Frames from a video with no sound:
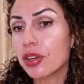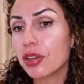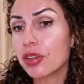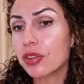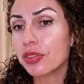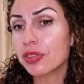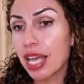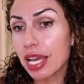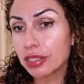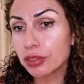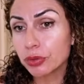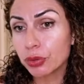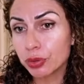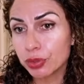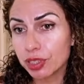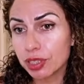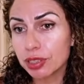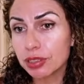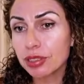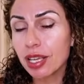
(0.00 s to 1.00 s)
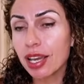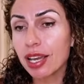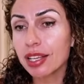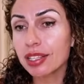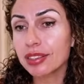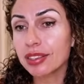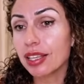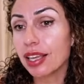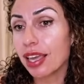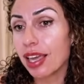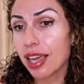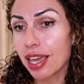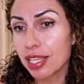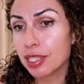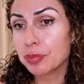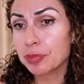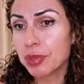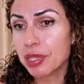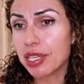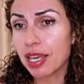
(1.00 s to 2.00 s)
night routine at
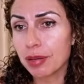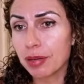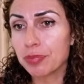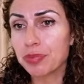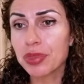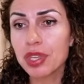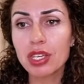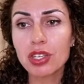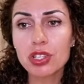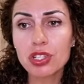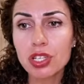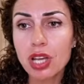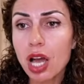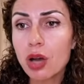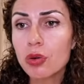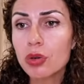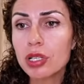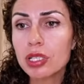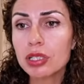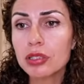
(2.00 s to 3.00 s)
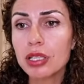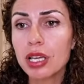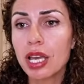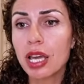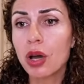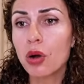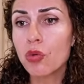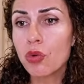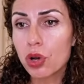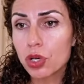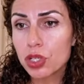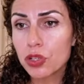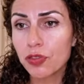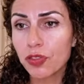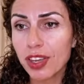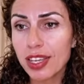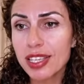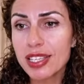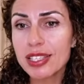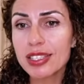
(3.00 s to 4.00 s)
8 p.m. Shower, wash
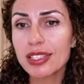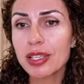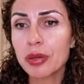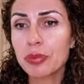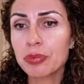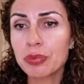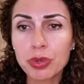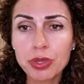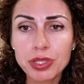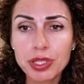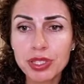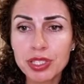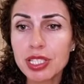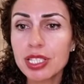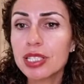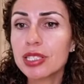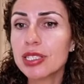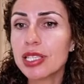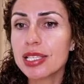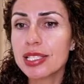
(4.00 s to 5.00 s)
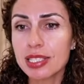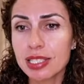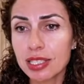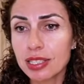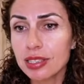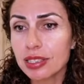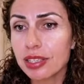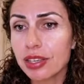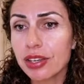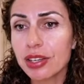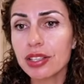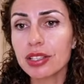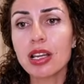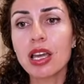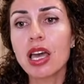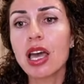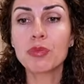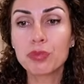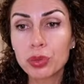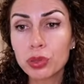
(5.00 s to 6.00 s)
face, brush teeth, skincare,
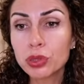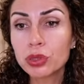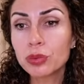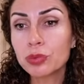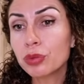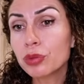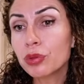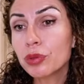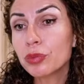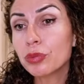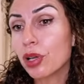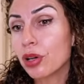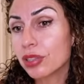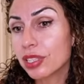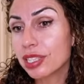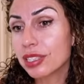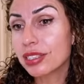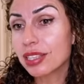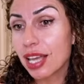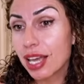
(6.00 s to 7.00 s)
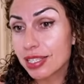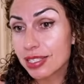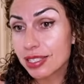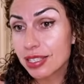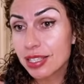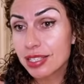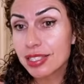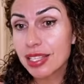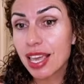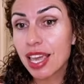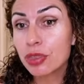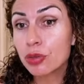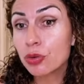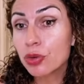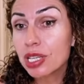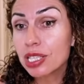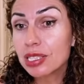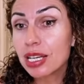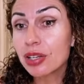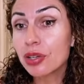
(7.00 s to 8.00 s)
put blue blocking glasses and
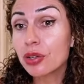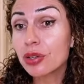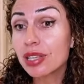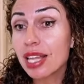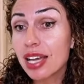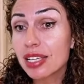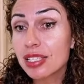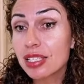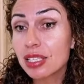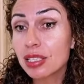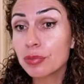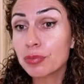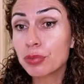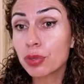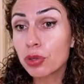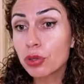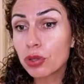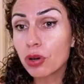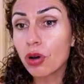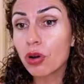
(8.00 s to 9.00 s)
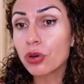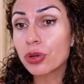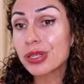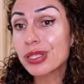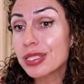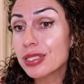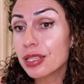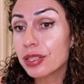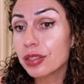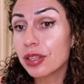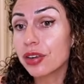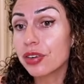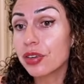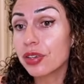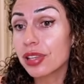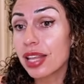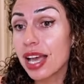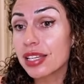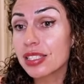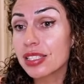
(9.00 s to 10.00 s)
read a relaxing book or listen a
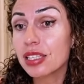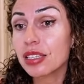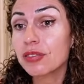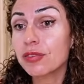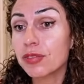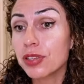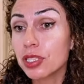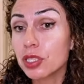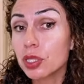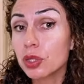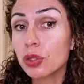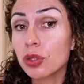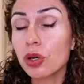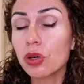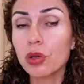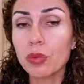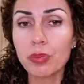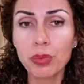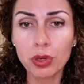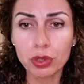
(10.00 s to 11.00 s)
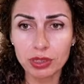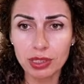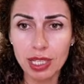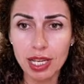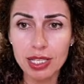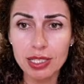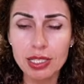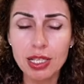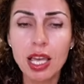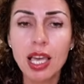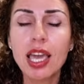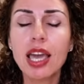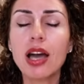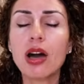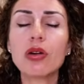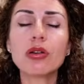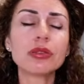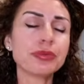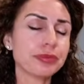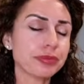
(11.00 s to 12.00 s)
relaxing video or podcast.
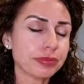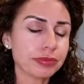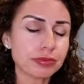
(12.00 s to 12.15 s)
Or